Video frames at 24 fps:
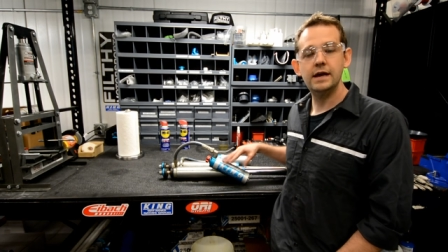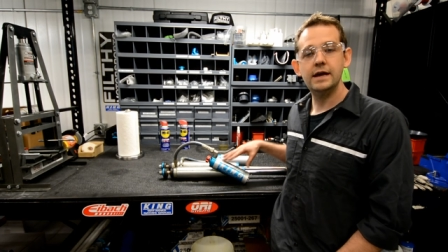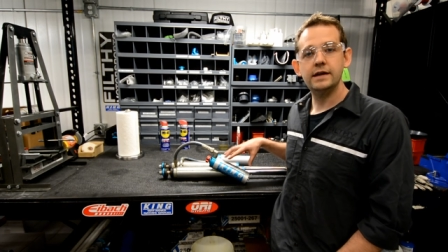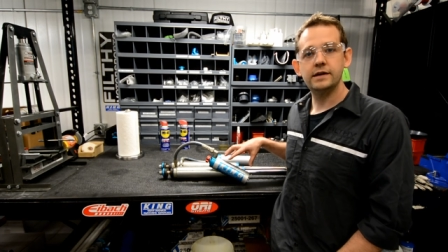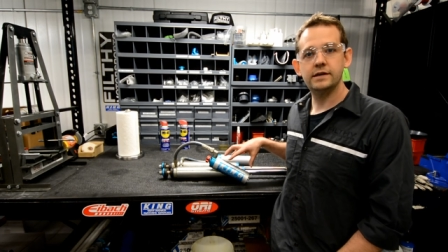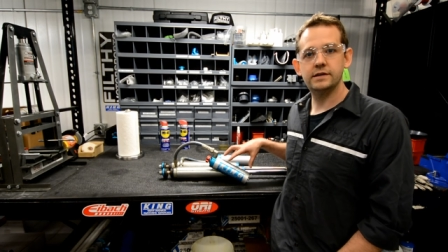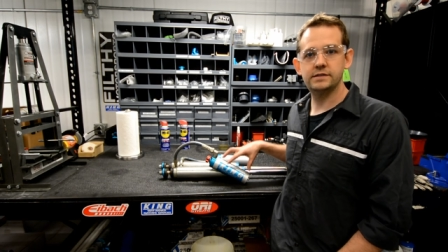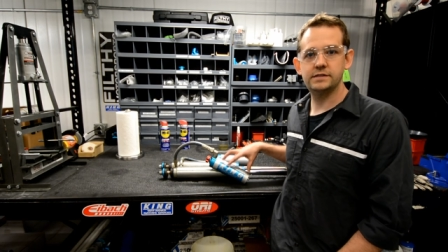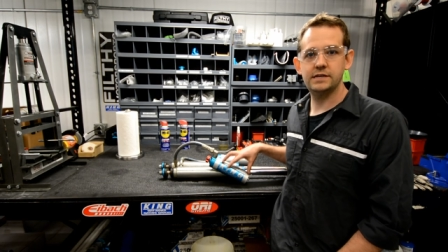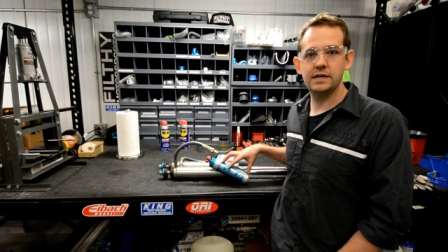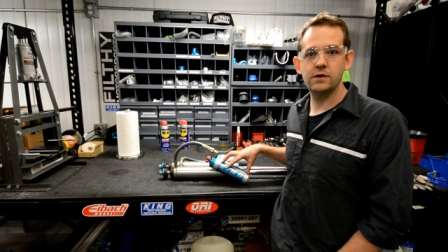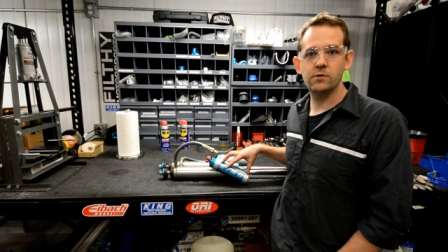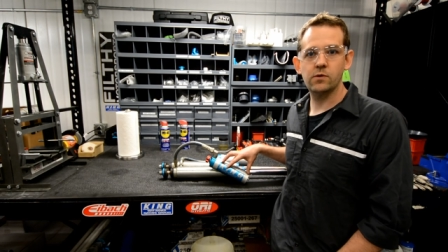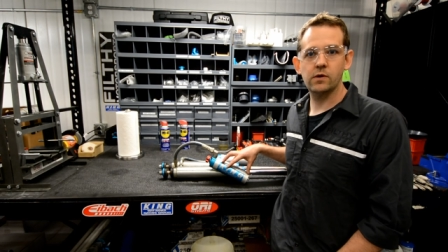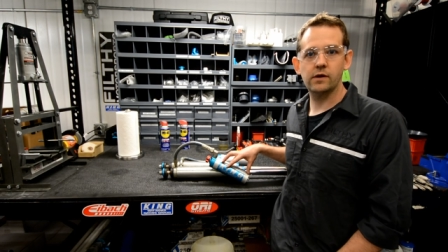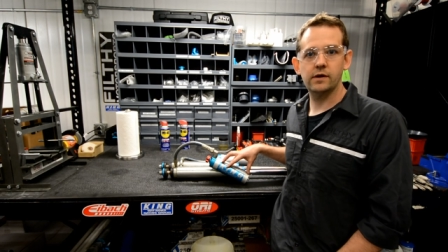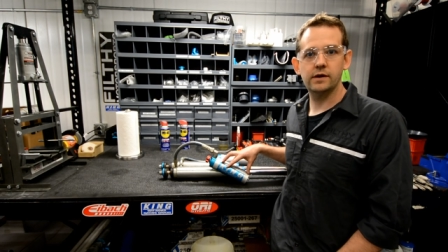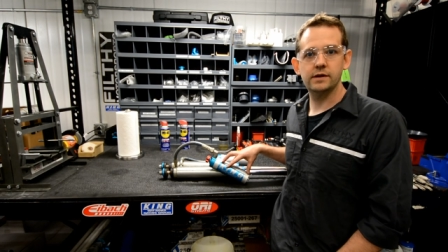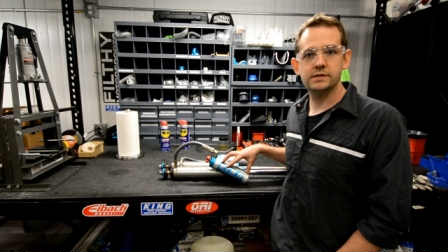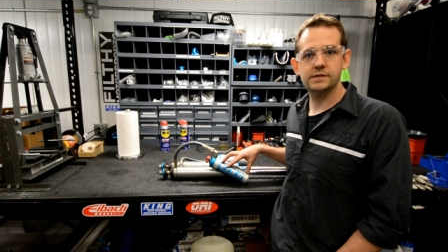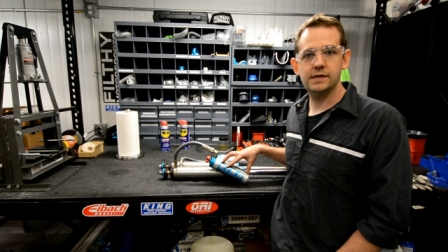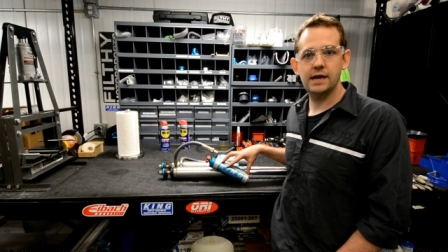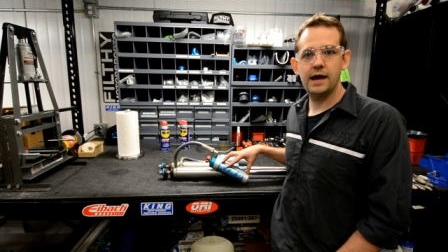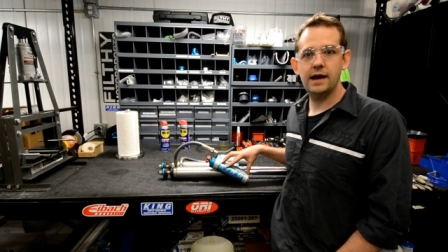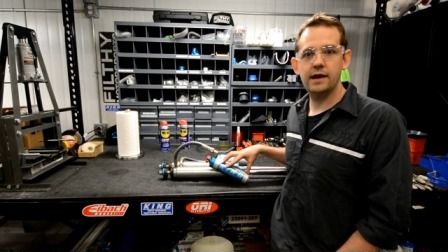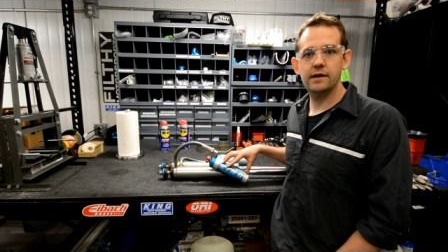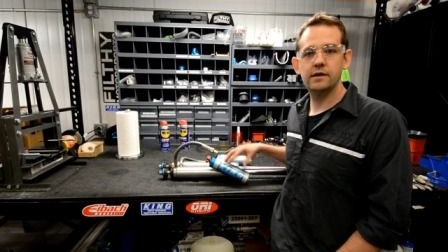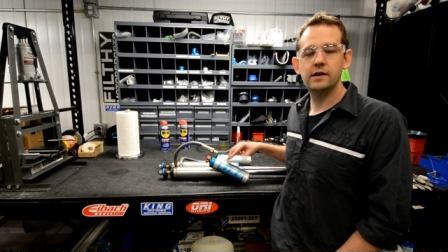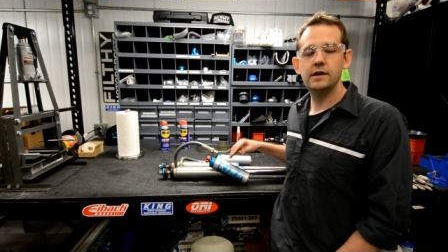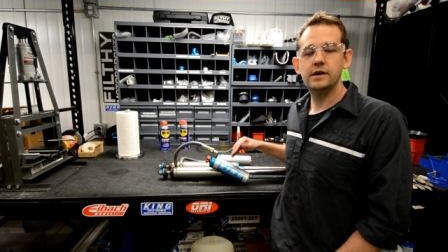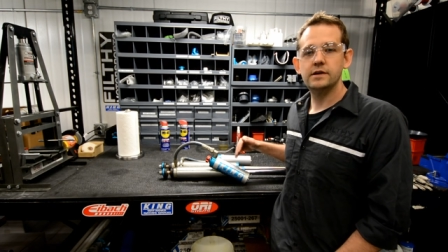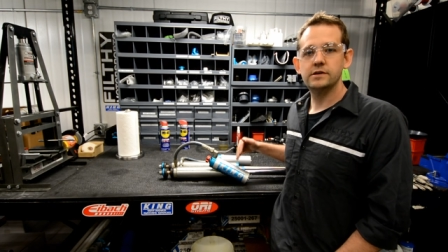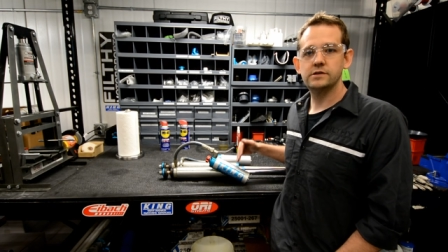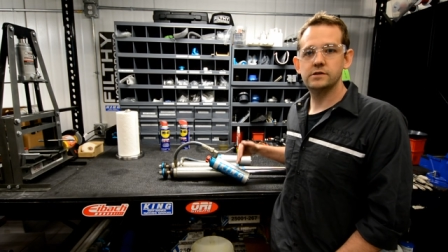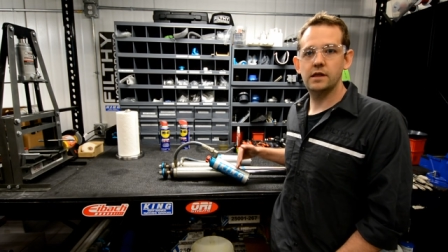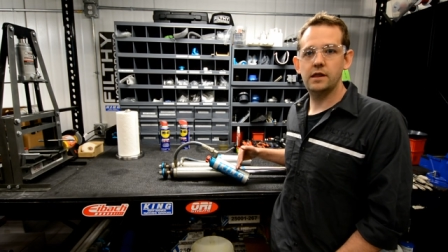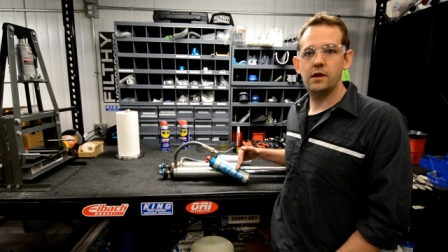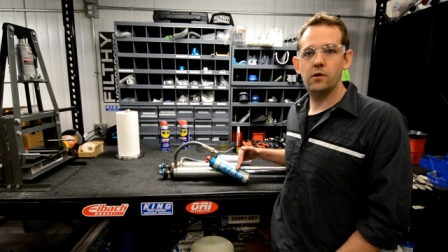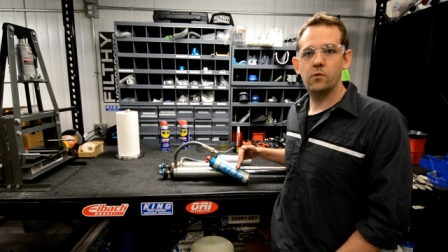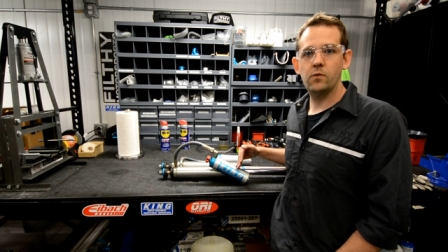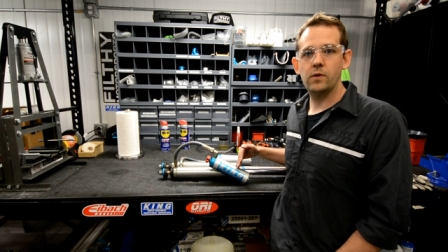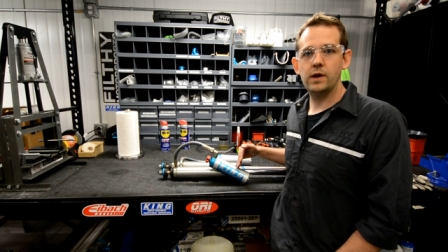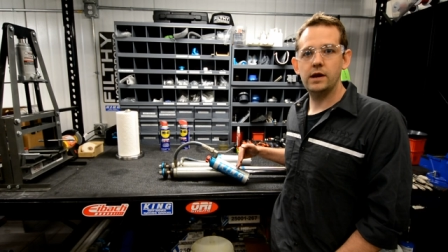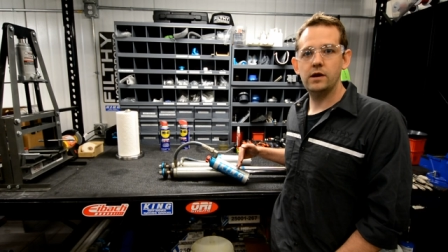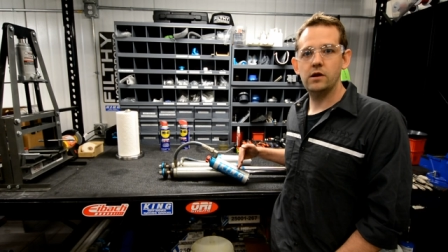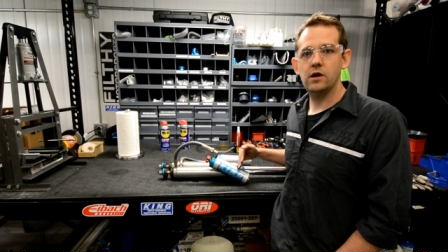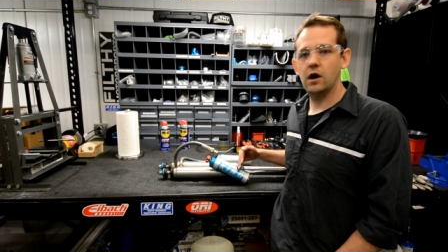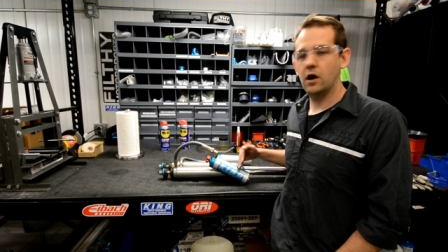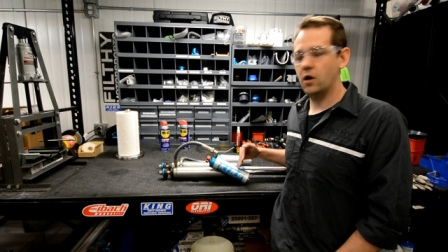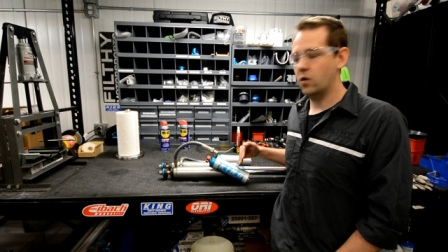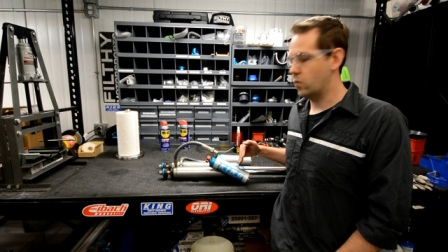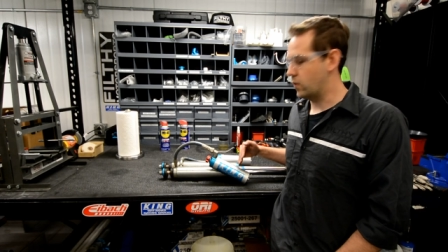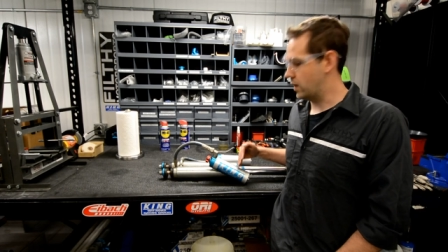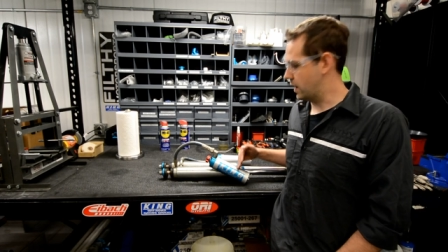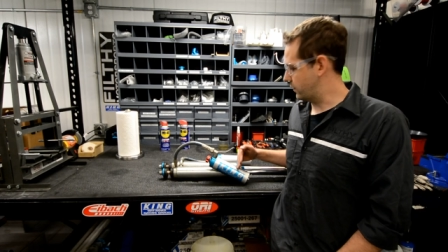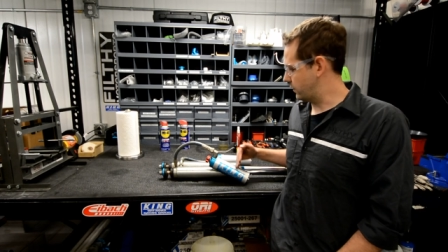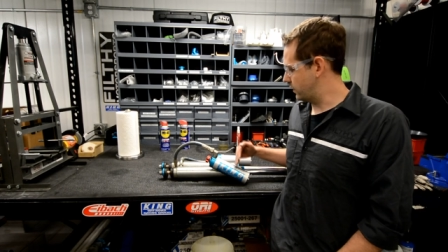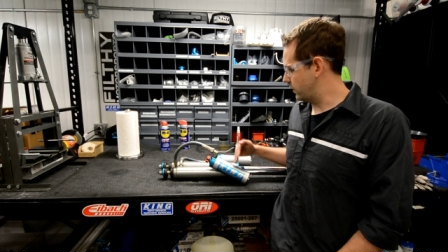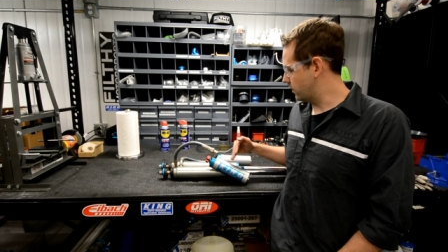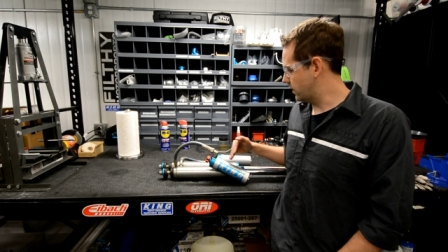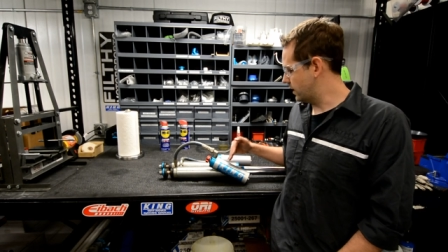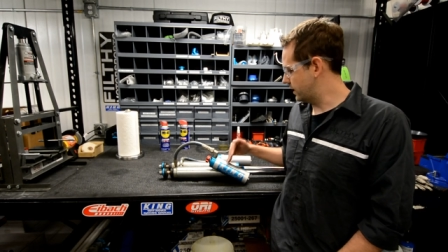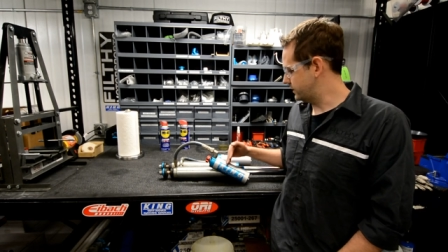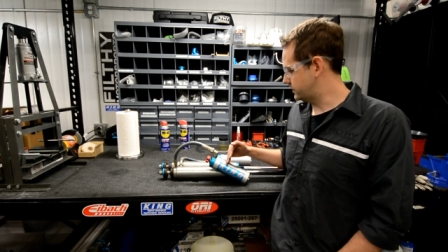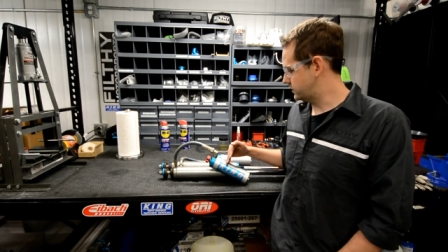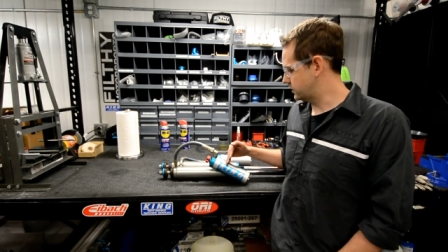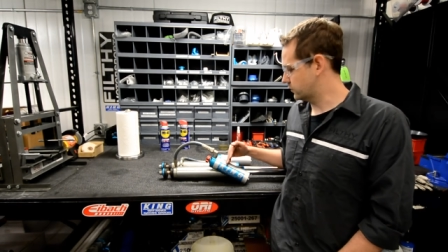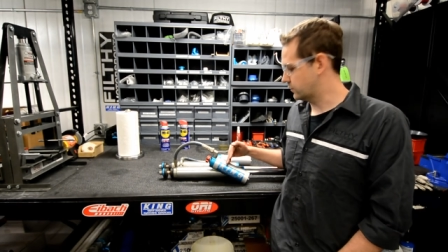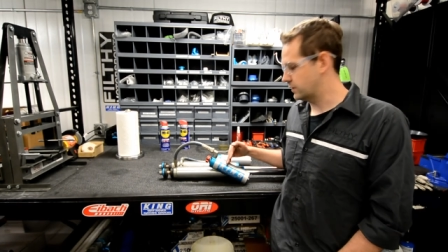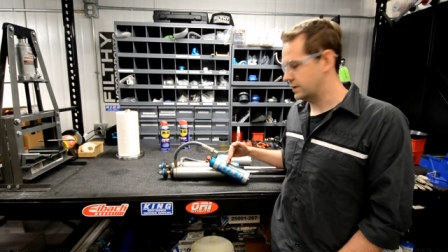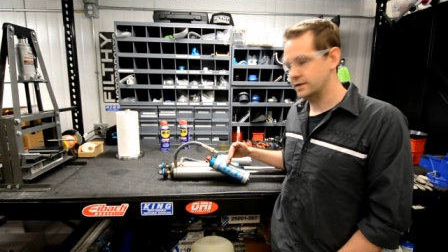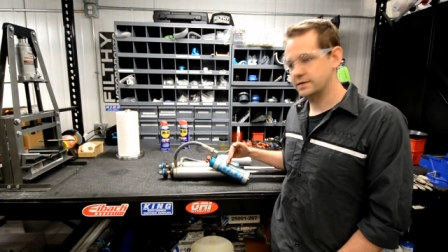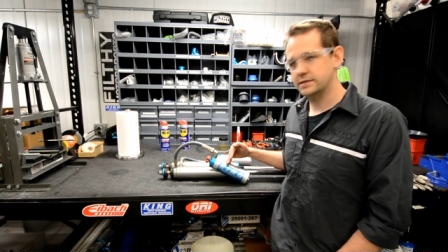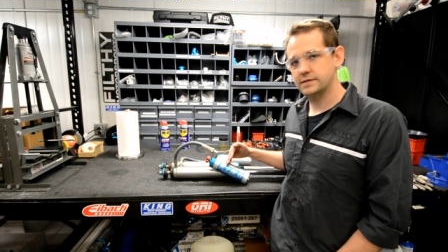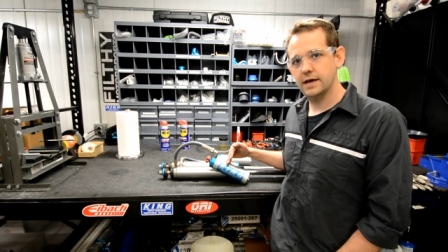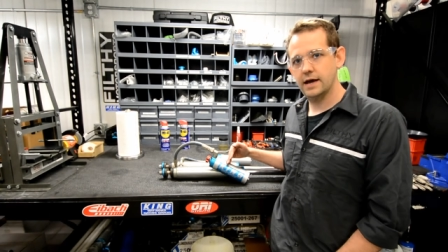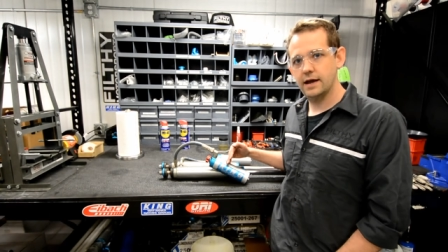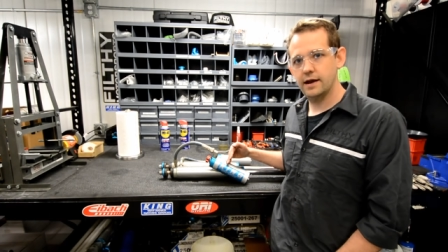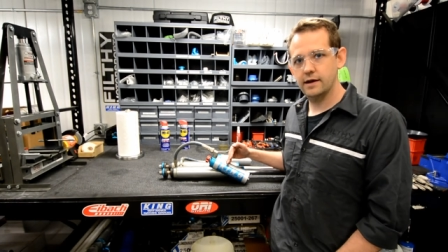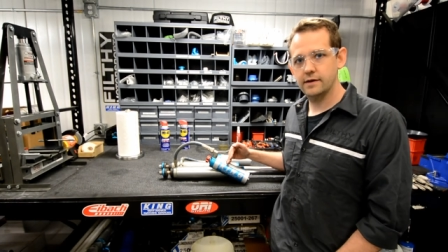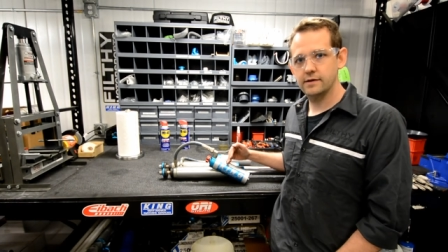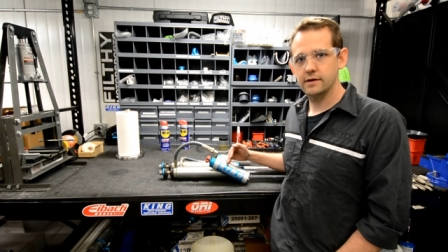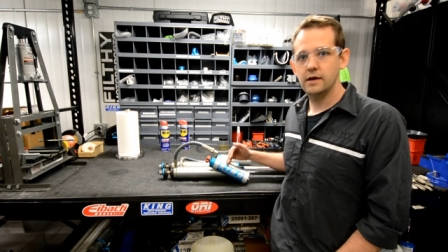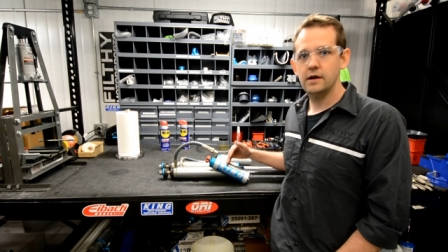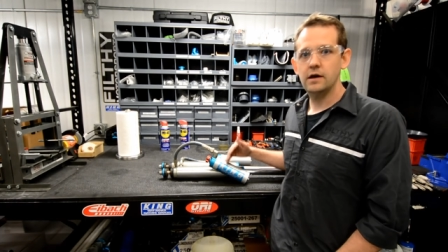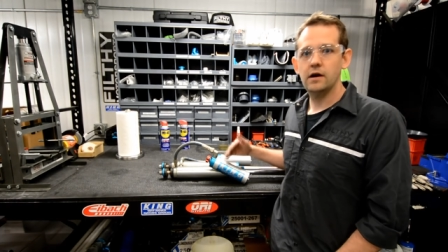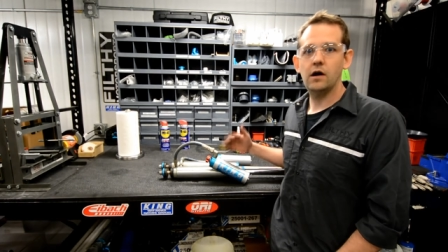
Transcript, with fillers: to see where it's at so that we know where we want to reset it.